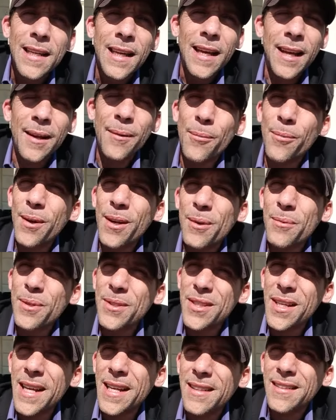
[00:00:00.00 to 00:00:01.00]
and what it
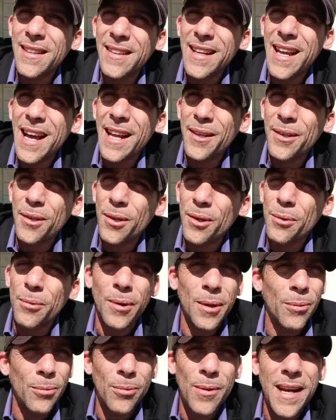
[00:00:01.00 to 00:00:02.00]
was like to not know
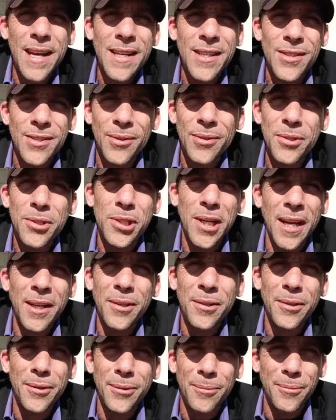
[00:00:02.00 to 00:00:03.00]
what race or
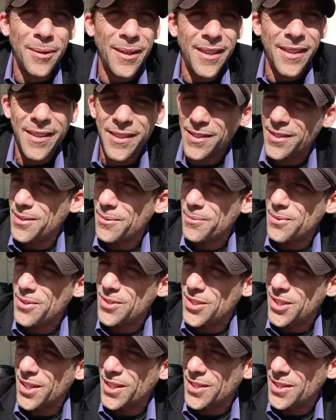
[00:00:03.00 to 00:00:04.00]
gender was. It was
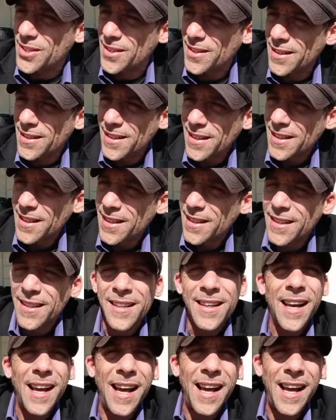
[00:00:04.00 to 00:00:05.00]
just
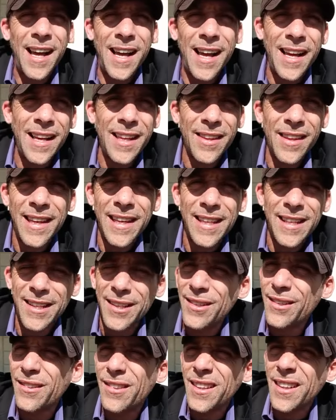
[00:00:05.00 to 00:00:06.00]
I like
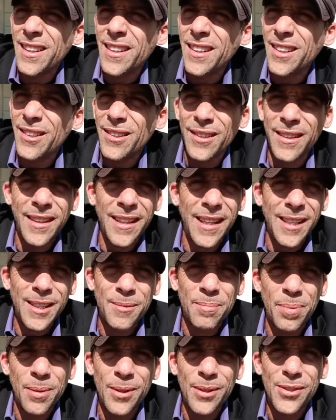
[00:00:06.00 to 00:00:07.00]
you and you're a nice
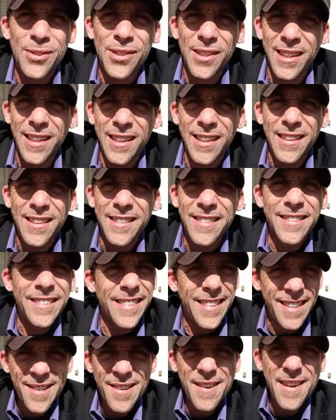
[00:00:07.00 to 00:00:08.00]
person.
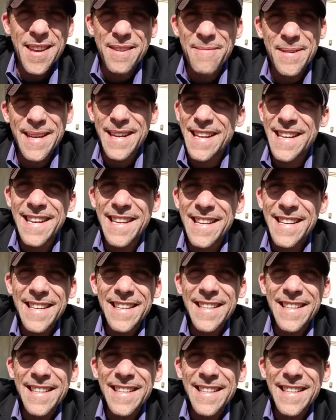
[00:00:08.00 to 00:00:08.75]
You know what I mean?